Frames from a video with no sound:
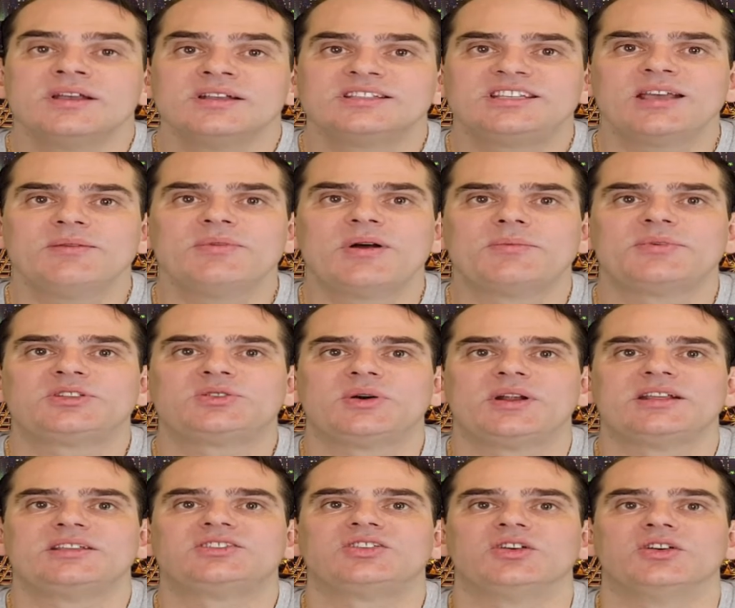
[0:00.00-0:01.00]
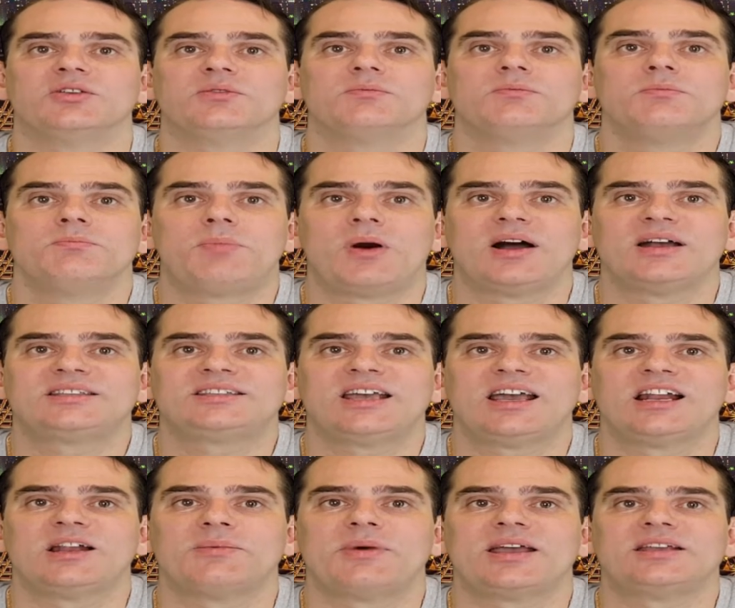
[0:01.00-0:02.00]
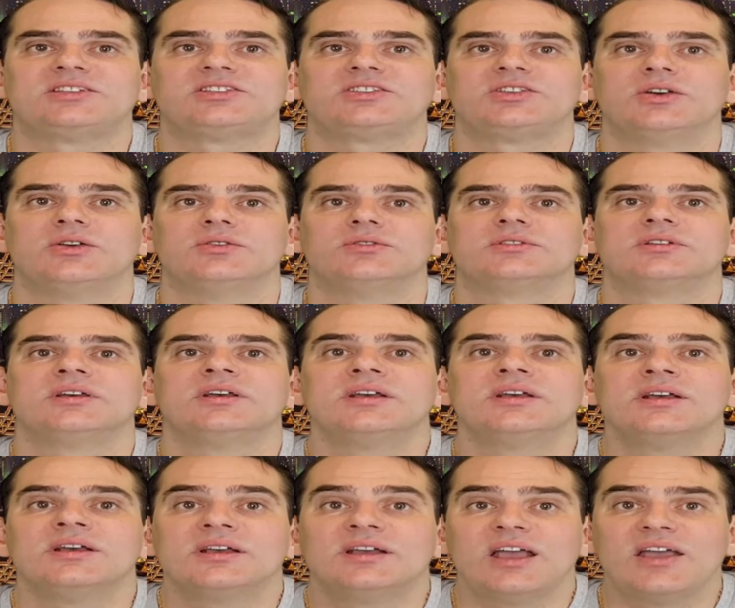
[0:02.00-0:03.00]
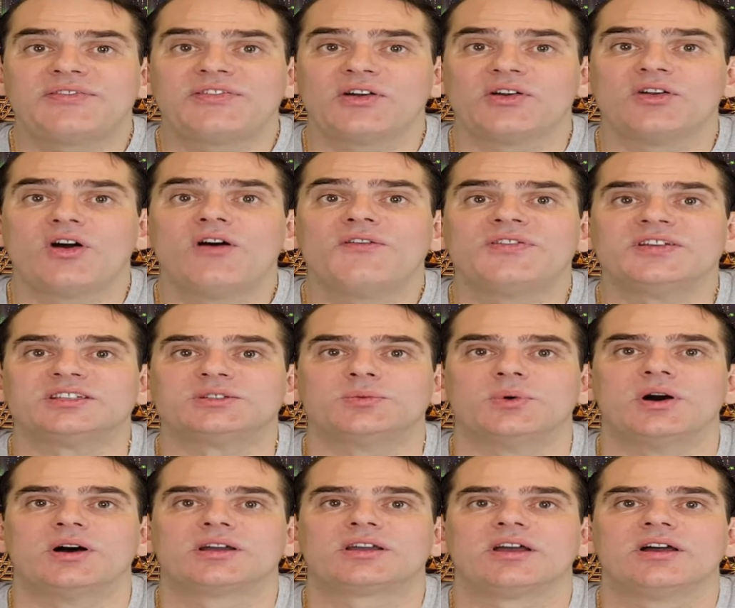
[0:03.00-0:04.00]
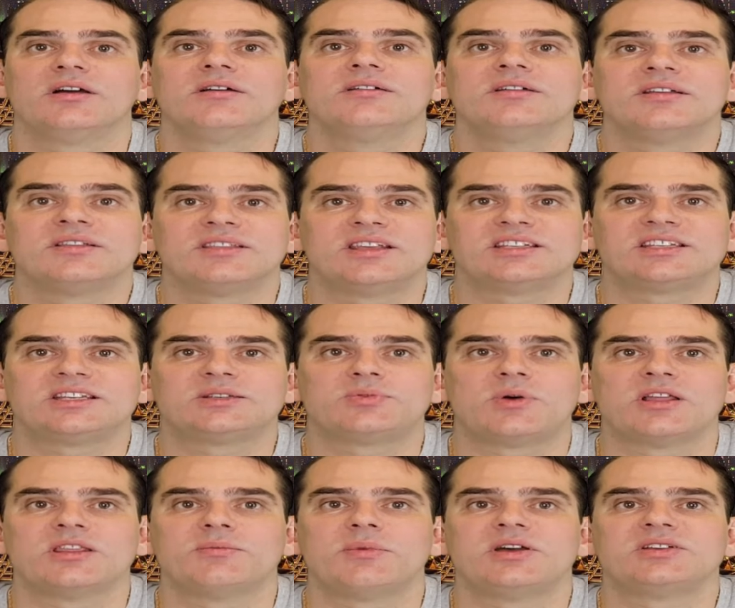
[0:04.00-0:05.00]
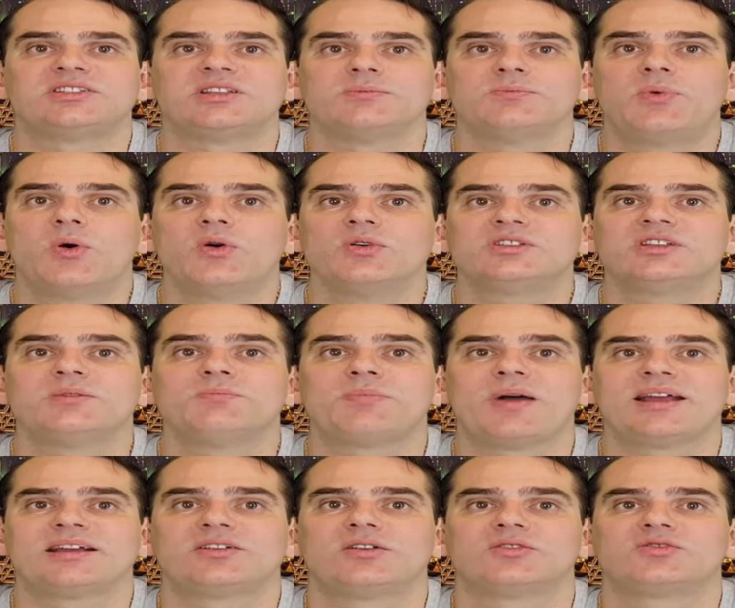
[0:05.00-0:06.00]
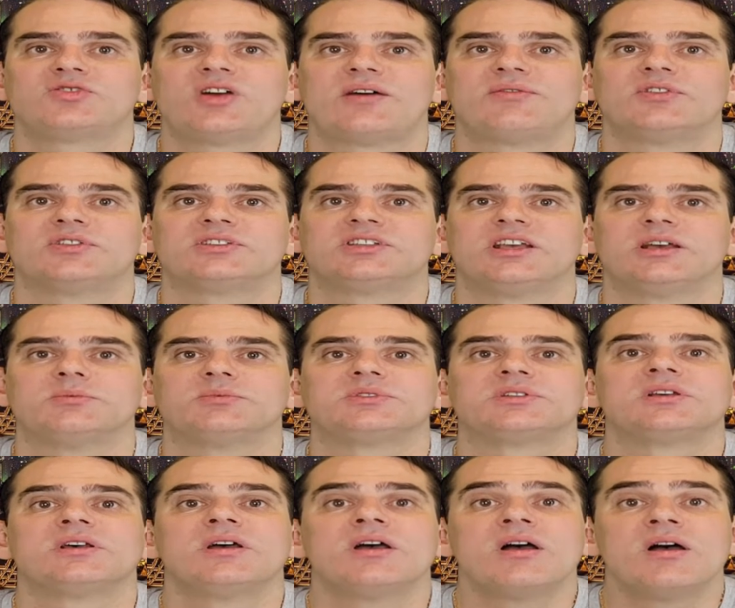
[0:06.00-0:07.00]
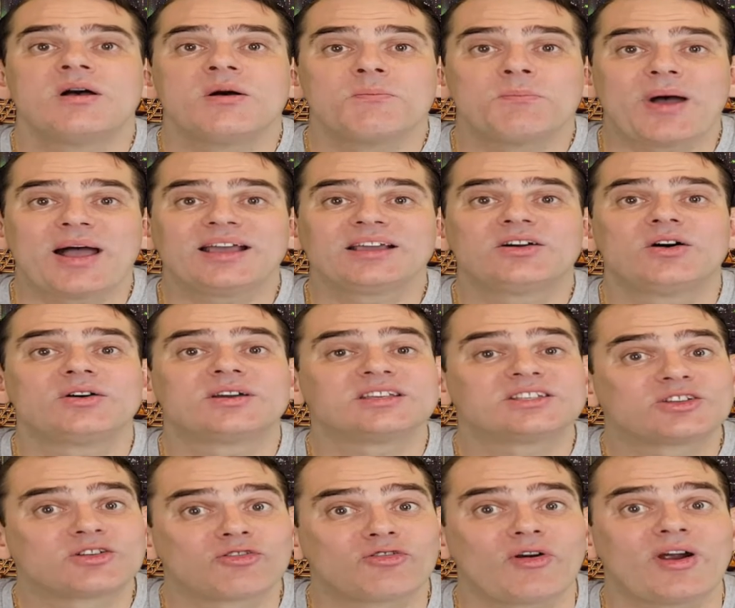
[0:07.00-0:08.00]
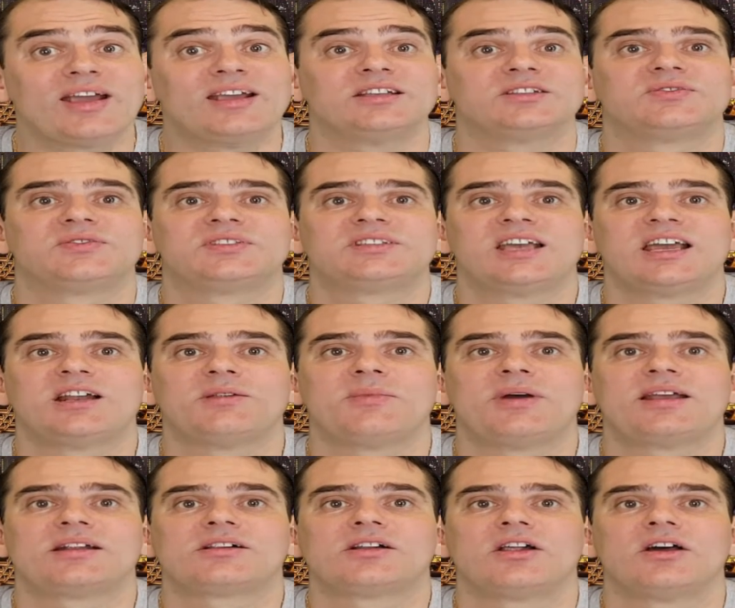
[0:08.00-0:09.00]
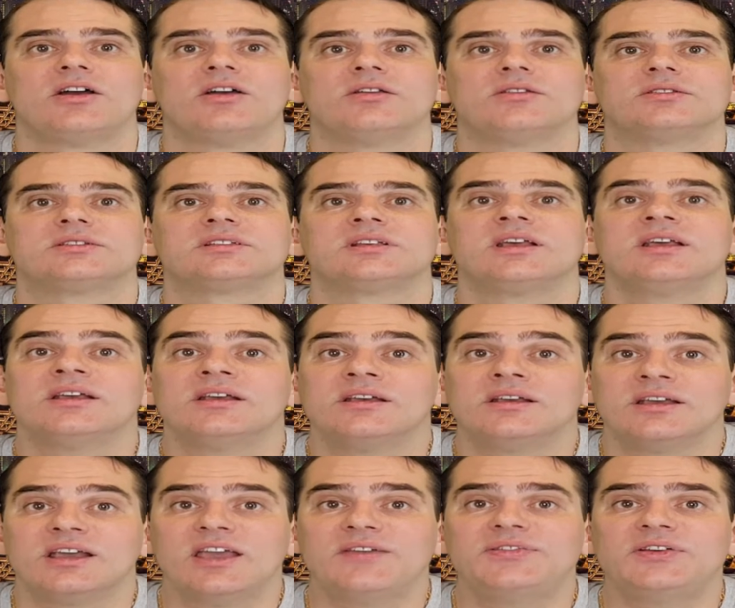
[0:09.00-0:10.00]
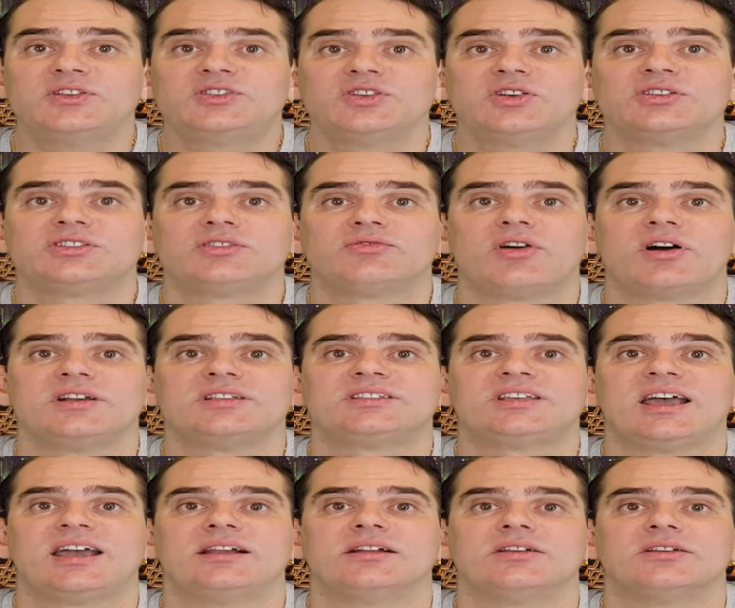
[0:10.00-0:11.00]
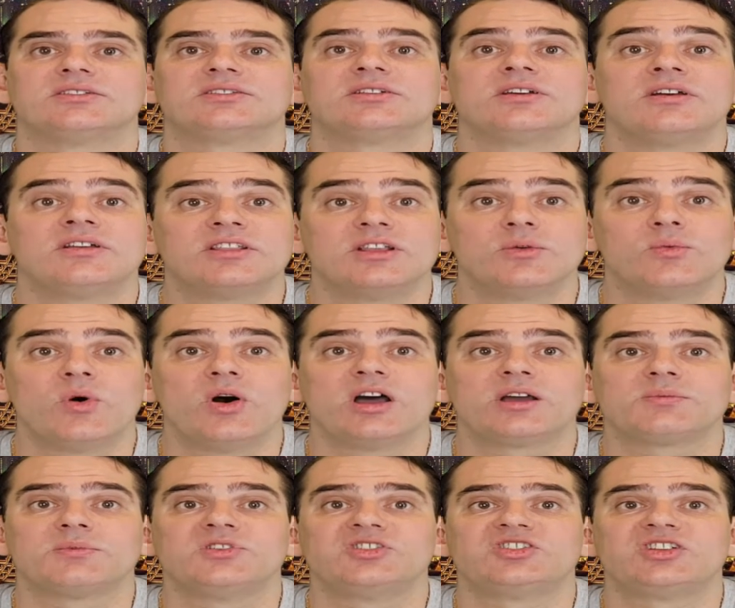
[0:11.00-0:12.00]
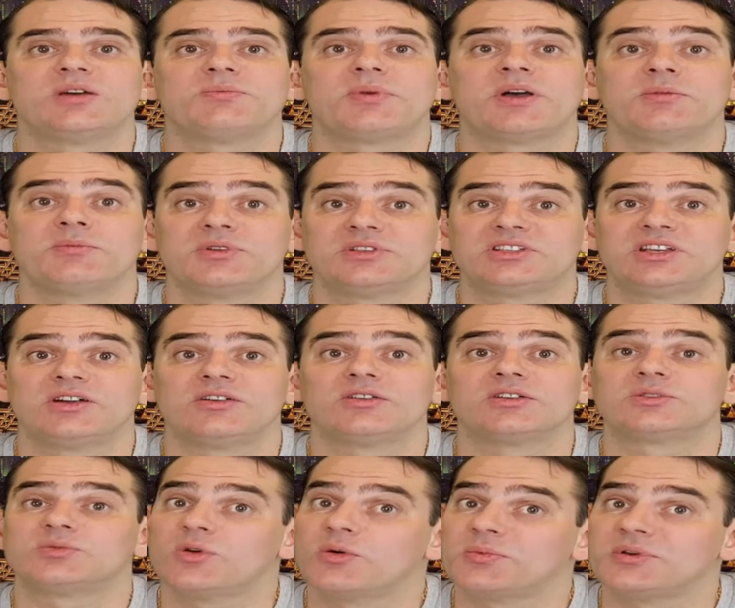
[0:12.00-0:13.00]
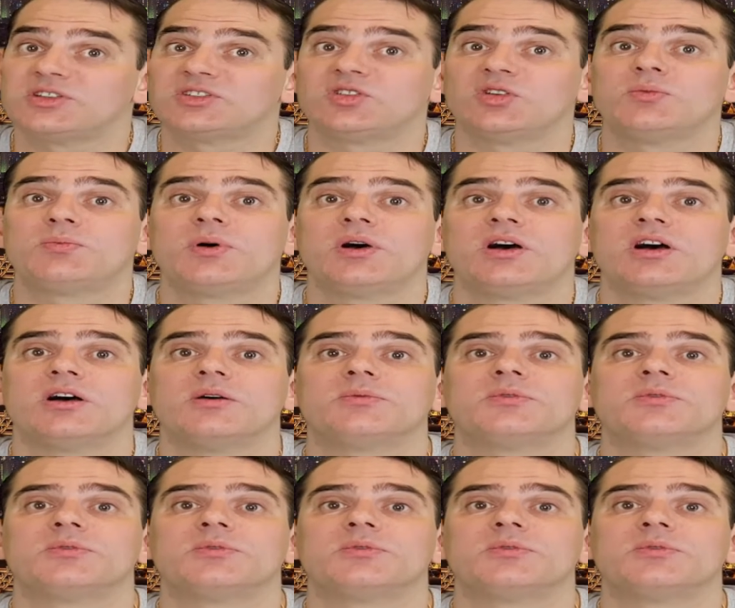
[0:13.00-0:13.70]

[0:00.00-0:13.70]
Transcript: Tip number 22, buy a tailor-made suit. If you're an office worker, this is one of the most important Bangkok travel tips. Bangkok is great for tailor-made clothes. If you choose the right tailors, the workmanship and materials will be superb.